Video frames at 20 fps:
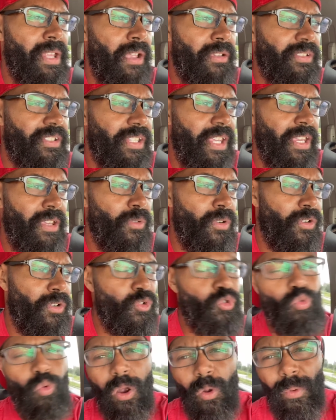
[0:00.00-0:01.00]
I'll say, or
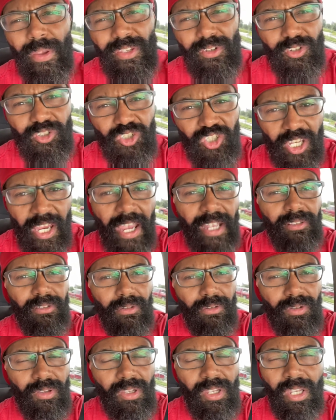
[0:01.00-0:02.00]
growing your
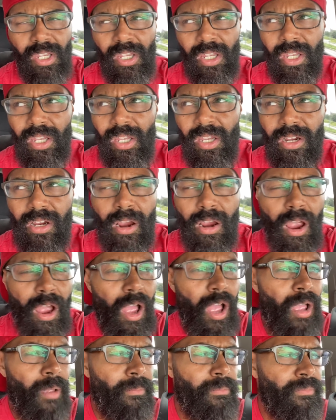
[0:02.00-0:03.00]
channel
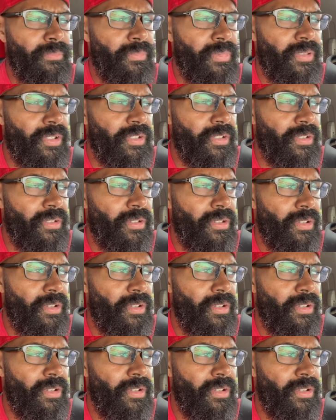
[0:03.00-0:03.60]
comes